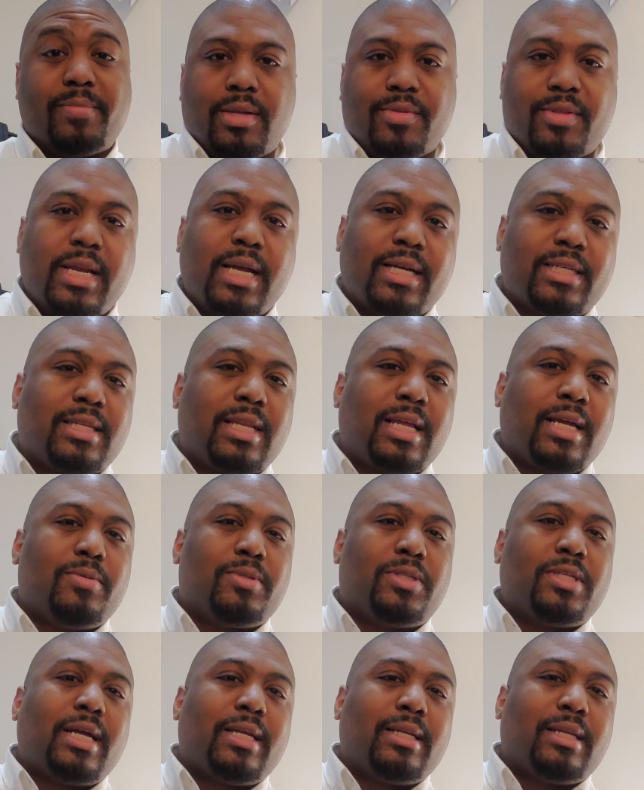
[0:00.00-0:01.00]
The next language
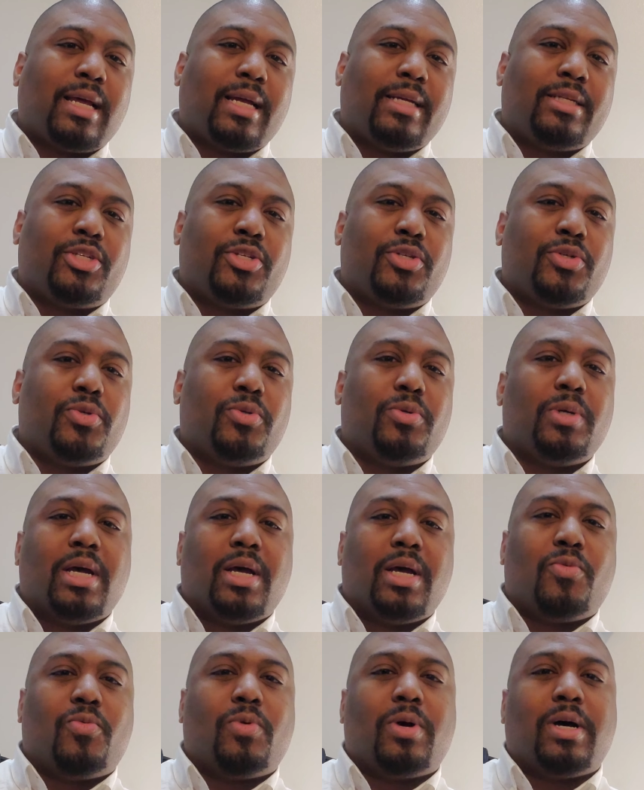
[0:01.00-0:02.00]
that I'd like to
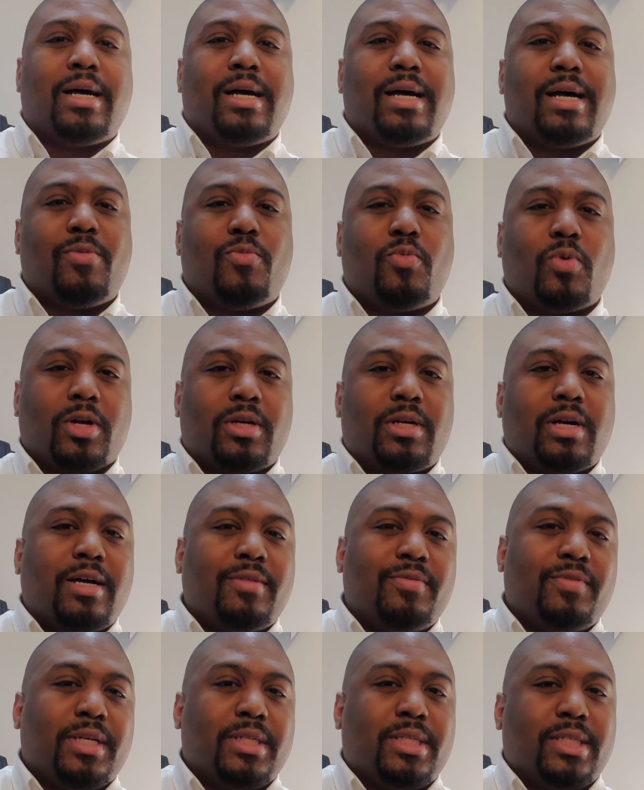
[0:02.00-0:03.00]
uh, work
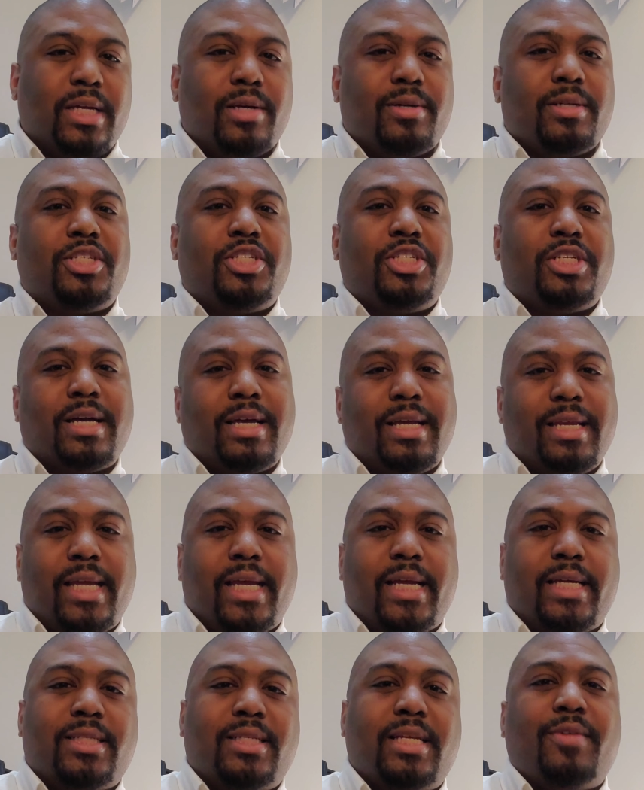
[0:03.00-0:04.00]
on this year is
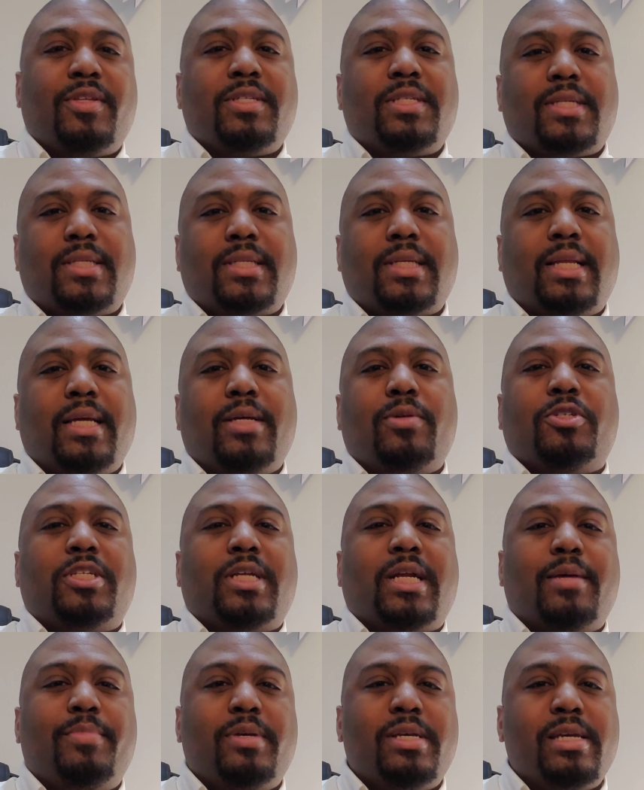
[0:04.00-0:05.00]
Chinese. Now this is a language that
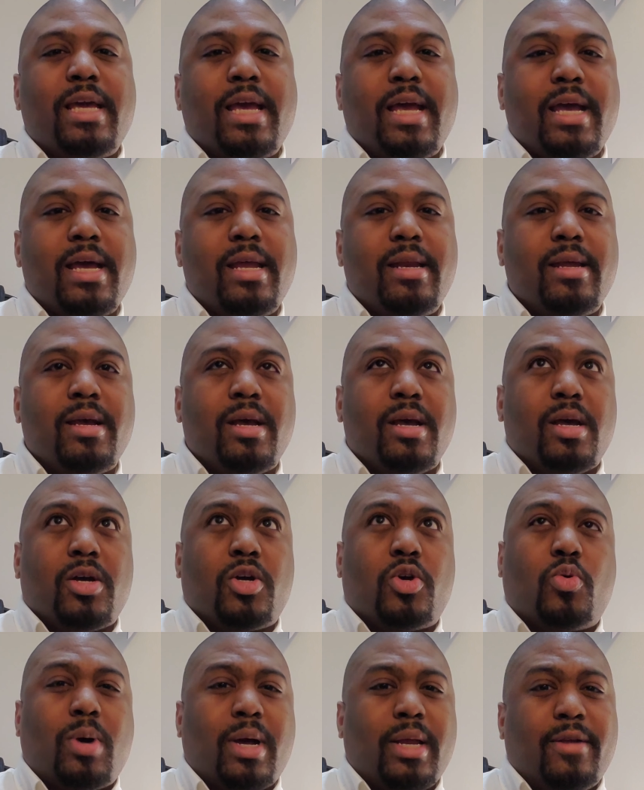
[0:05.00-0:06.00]
I began
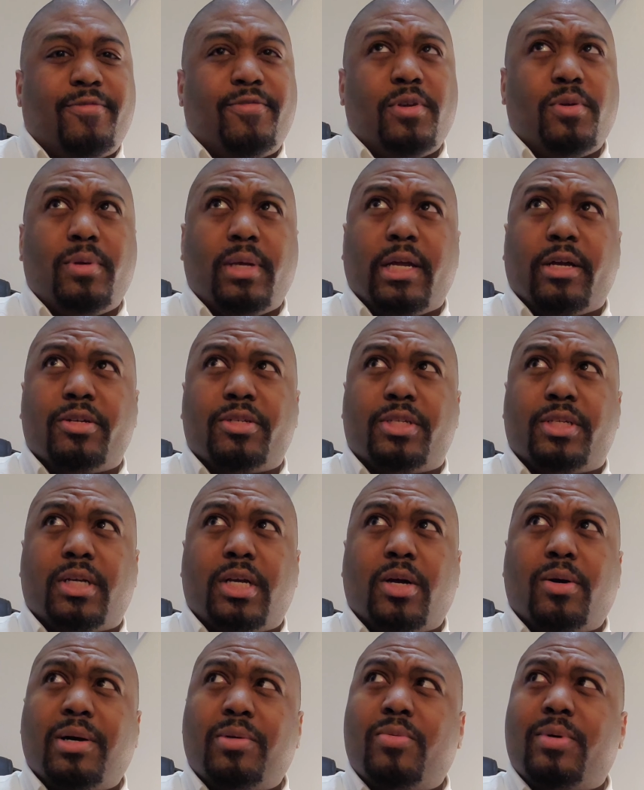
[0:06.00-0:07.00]
quite a few years
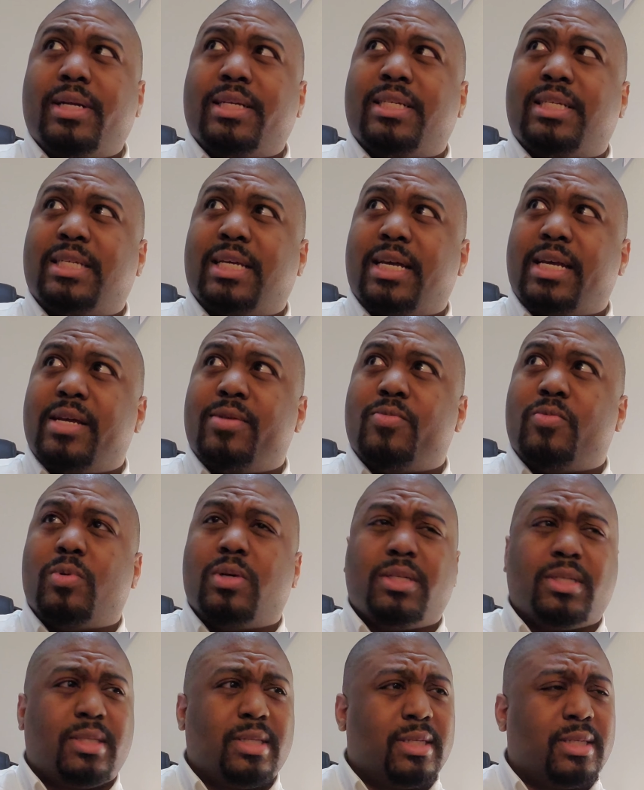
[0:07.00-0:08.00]
ago. I want to say it
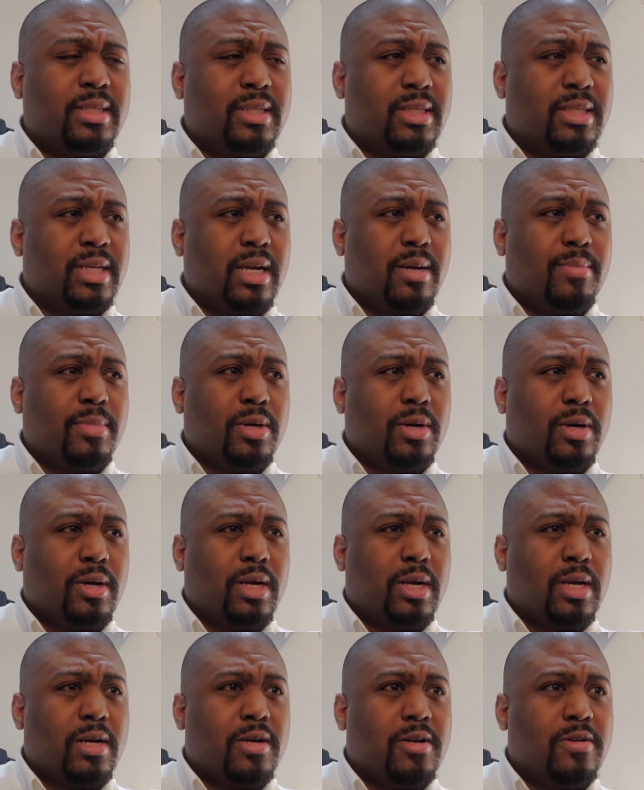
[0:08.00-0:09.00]
was the summer
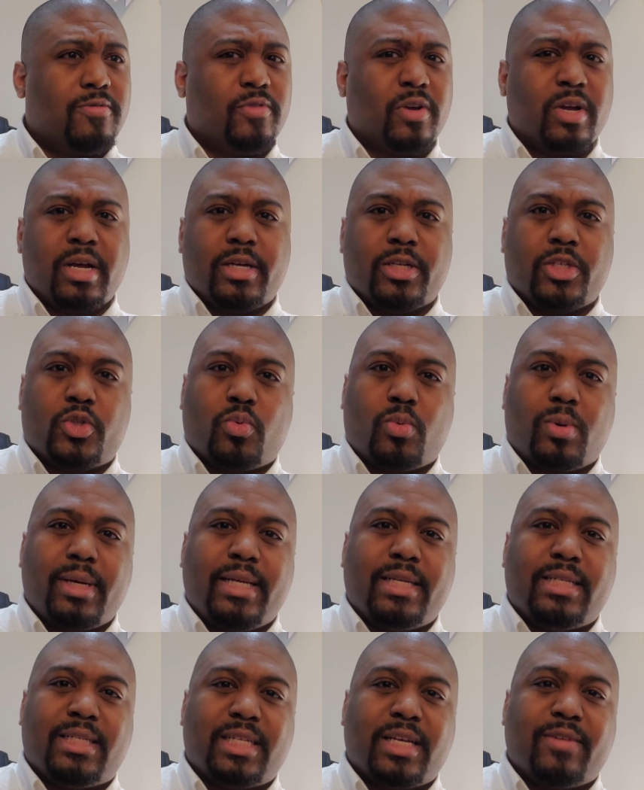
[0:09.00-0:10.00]
of
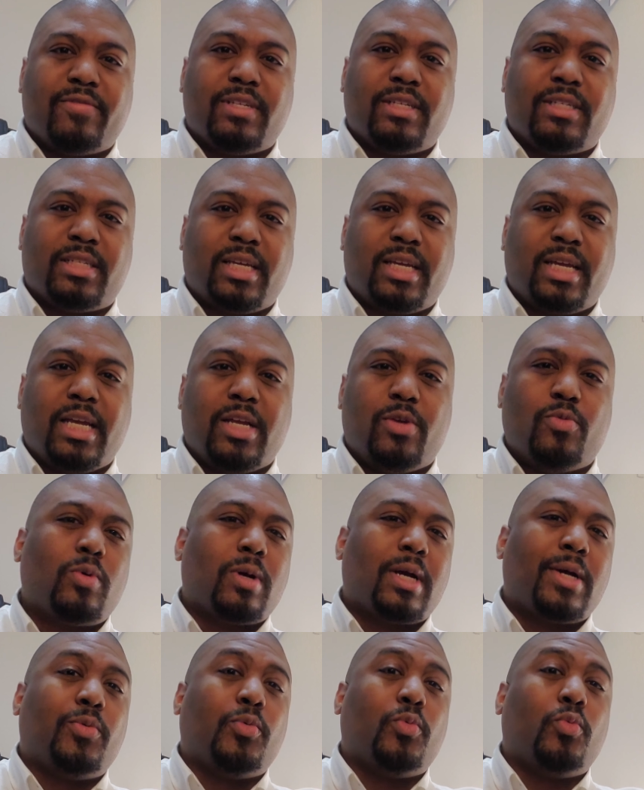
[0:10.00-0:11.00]
2017
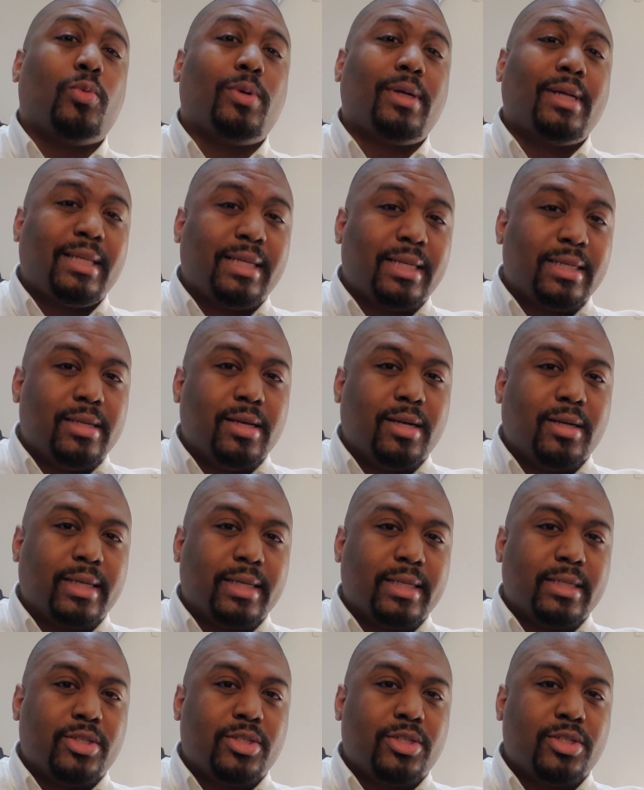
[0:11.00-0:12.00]
where I really dug
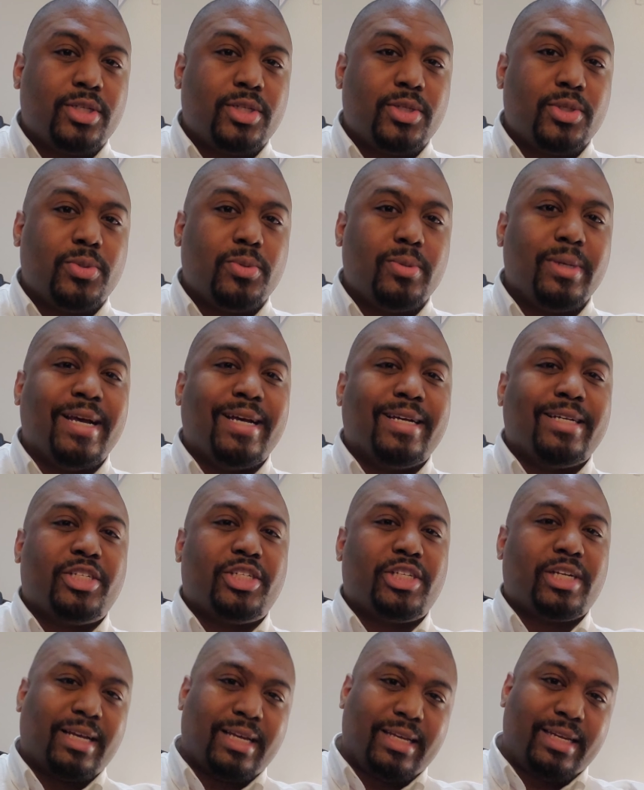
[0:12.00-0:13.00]
into
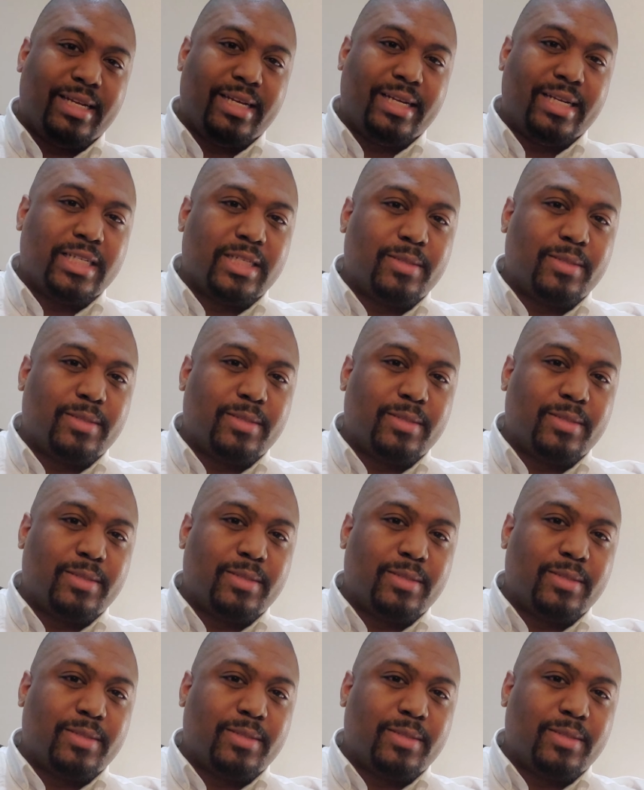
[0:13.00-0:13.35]
Chinese.